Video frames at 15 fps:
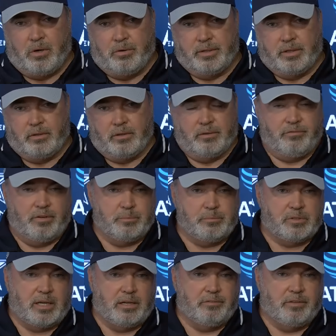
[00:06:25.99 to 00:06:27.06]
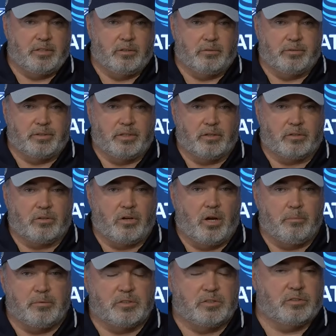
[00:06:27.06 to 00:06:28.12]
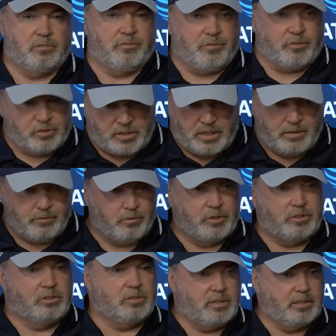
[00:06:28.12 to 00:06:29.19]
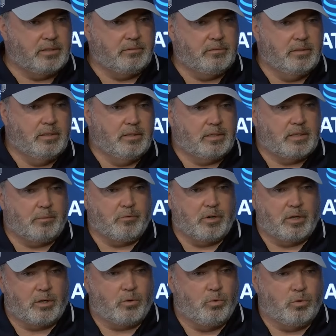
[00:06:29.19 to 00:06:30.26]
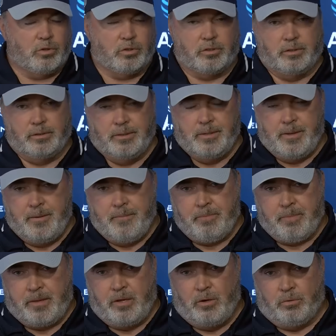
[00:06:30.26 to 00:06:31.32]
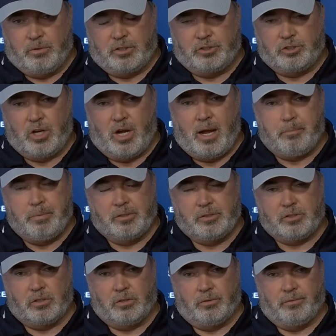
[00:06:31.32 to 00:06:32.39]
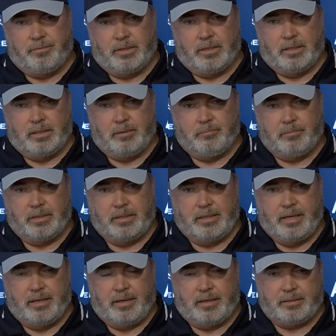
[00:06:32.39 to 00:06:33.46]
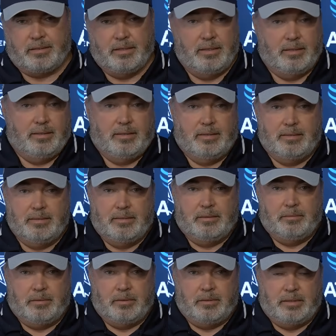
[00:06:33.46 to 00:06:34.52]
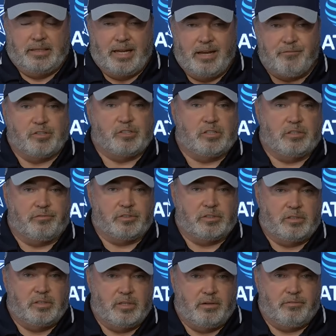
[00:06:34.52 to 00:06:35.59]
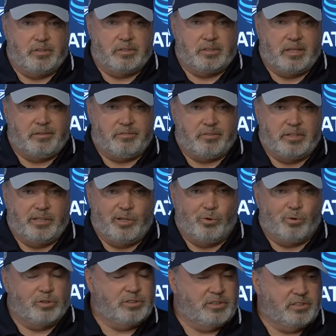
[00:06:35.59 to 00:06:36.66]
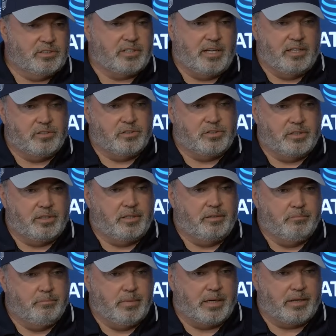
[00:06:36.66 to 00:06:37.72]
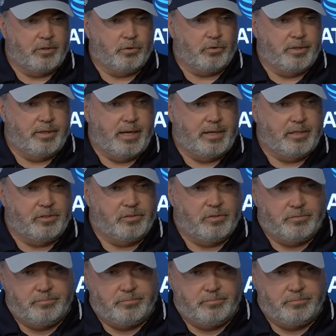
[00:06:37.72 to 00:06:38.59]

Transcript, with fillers: And then on the flip side of it, you know, Derek Thomas is the first guy I've really seen come around the corner and, you know, with the chop. So, but yeah, the emphasis of it, definitely the origin is Kansas City back in the early 90s.